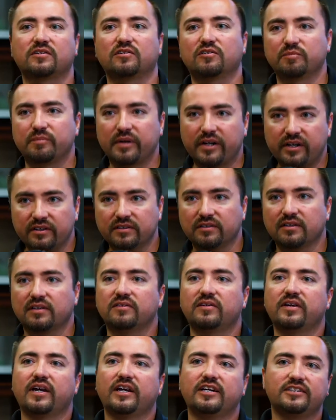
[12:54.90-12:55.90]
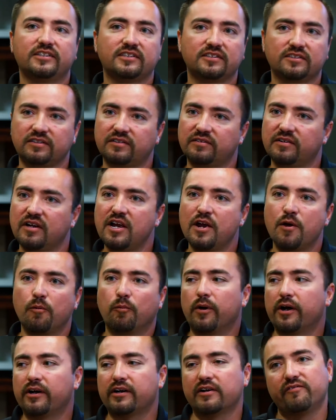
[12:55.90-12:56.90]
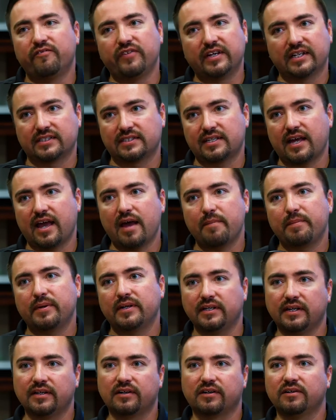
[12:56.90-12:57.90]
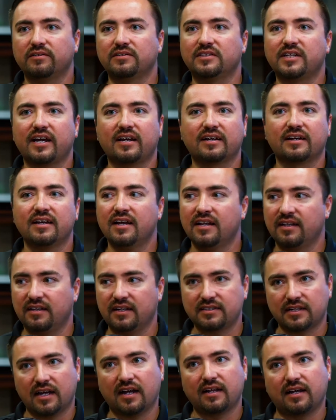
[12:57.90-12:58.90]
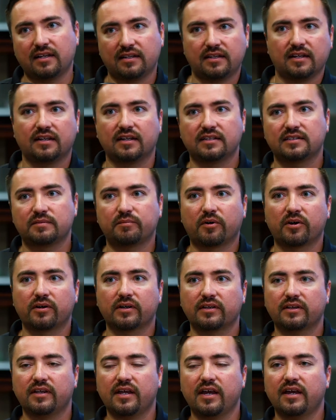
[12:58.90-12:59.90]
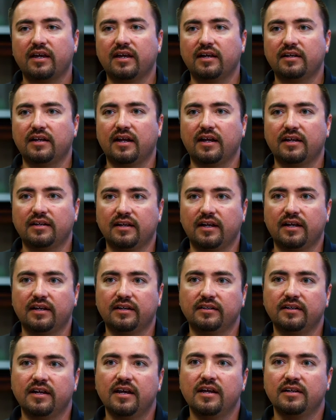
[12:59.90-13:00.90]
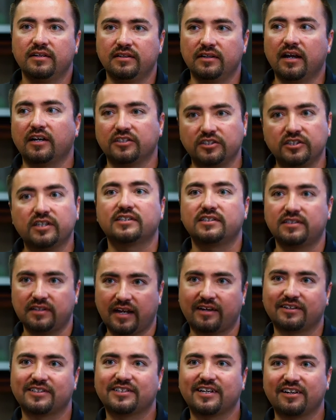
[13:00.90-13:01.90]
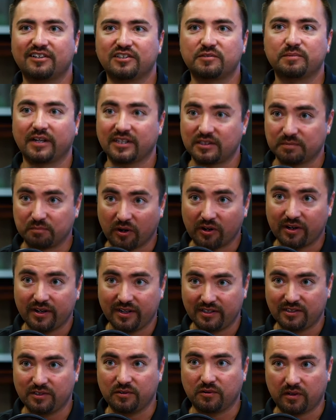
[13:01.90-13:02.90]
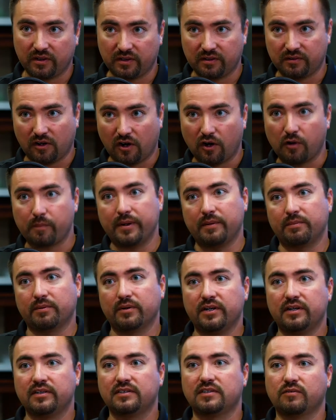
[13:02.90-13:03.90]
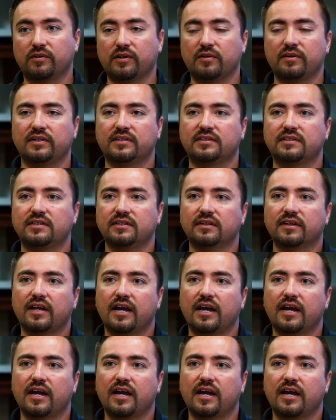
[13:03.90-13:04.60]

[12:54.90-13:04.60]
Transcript: or old burial locations or where events happened in our own town let's highlight that let's market that and and and not just to outsiders but let's market it to our our people here so we can instill